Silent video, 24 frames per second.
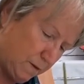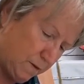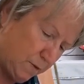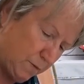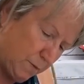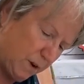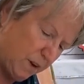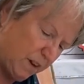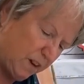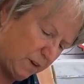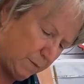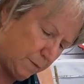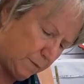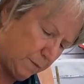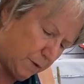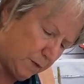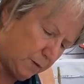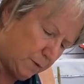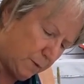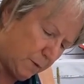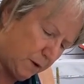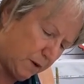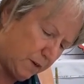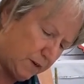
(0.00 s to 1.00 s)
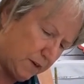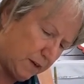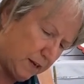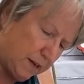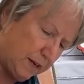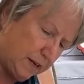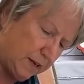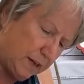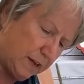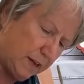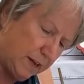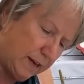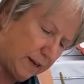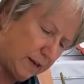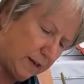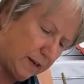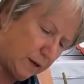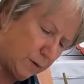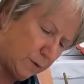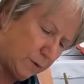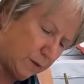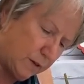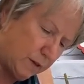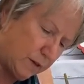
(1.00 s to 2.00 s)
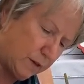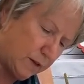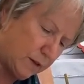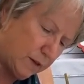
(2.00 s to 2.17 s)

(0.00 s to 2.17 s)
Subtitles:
It's probably 98, I would think.